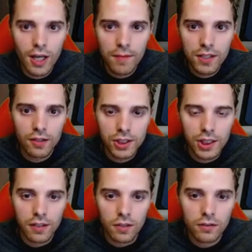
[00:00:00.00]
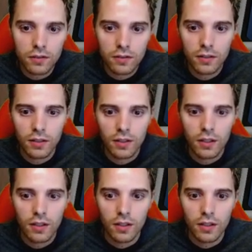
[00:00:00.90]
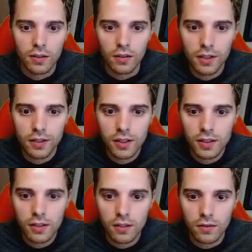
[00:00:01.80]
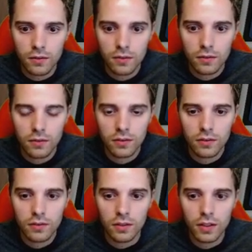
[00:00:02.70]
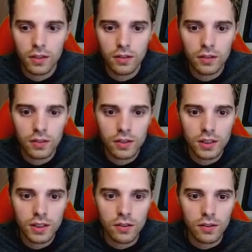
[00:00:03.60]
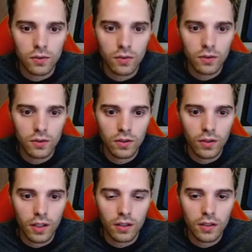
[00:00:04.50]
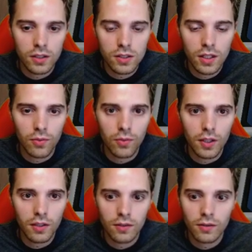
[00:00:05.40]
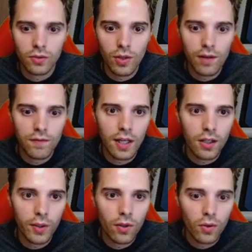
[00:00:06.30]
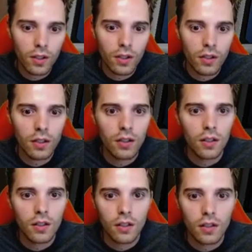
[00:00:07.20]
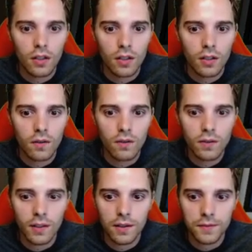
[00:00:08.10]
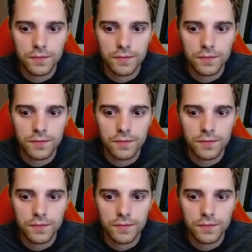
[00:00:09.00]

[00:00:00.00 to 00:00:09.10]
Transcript: damage counters here though. Little does he know. Little does he know. Okay, let's just get rid of... Do we have the Echoing Horn? Okay.